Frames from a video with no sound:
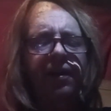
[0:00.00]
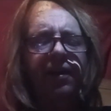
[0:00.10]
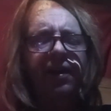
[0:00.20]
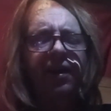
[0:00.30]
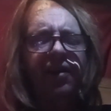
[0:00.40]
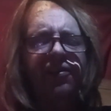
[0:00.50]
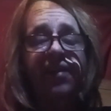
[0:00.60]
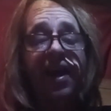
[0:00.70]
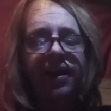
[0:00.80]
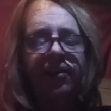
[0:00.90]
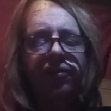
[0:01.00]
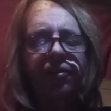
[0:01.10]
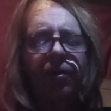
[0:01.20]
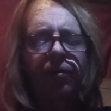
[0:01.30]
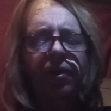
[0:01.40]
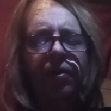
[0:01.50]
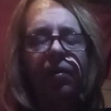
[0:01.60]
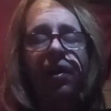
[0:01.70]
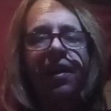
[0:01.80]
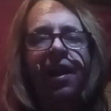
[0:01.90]
a sighting stone along a
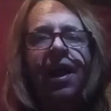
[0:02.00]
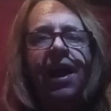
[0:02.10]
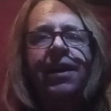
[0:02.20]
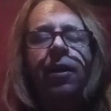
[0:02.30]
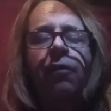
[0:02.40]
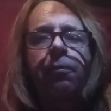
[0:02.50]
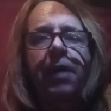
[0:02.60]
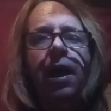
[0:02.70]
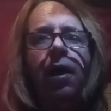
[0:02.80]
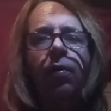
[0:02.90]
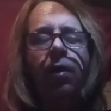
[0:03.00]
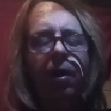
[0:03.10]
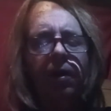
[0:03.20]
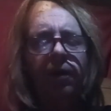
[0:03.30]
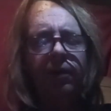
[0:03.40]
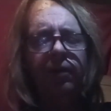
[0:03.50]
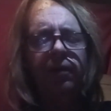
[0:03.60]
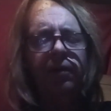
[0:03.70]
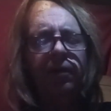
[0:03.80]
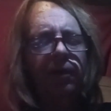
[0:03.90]
line of power.
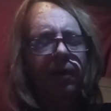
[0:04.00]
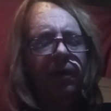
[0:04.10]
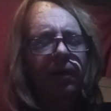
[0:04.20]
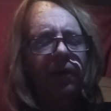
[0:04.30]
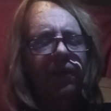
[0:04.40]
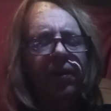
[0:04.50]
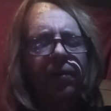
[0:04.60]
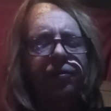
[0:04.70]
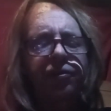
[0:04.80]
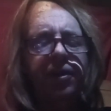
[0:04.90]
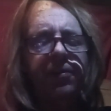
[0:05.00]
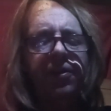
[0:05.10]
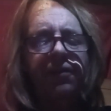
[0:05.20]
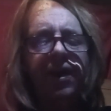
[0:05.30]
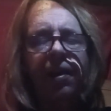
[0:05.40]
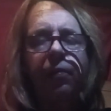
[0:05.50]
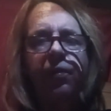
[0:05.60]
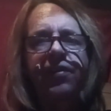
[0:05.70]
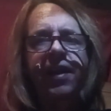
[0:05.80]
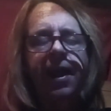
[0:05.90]
The little stream in the valley was
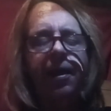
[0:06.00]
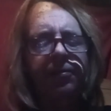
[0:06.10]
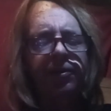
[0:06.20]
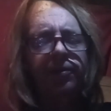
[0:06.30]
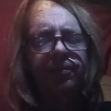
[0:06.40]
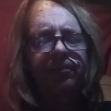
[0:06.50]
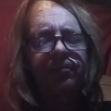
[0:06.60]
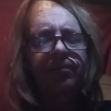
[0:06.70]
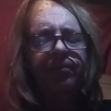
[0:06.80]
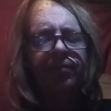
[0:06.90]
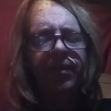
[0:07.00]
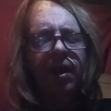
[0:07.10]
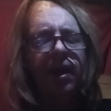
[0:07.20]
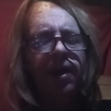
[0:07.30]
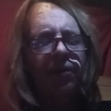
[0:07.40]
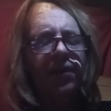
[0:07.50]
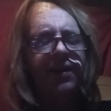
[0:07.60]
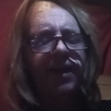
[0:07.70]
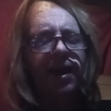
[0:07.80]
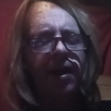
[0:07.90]
dammed, and on the
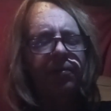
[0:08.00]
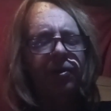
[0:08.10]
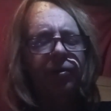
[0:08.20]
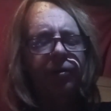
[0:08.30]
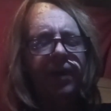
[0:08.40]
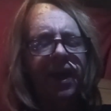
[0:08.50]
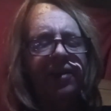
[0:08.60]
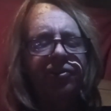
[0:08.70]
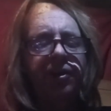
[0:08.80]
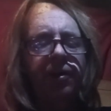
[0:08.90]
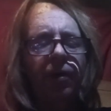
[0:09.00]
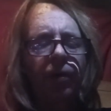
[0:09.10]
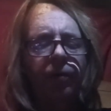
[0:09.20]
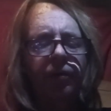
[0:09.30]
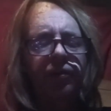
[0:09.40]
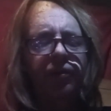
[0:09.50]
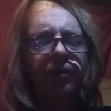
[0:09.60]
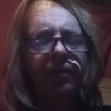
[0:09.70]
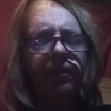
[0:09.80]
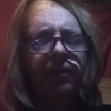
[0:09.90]
dam grew ancient oaks.
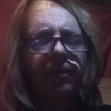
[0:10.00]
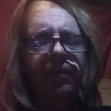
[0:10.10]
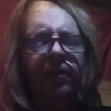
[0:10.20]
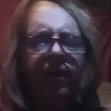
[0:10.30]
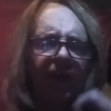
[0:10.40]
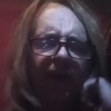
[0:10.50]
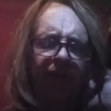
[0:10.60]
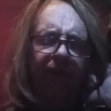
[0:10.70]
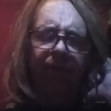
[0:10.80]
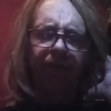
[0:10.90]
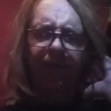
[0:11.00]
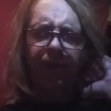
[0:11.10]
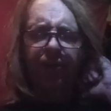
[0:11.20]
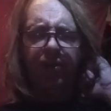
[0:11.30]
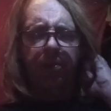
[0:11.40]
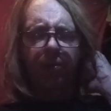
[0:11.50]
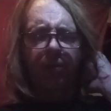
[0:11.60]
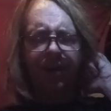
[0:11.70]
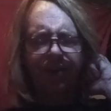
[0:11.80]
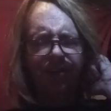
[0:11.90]
There was no point
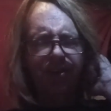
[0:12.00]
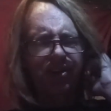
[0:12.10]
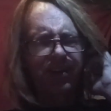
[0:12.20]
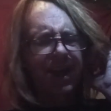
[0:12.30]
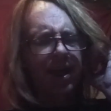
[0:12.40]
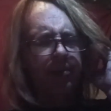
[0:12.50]
in such a dam.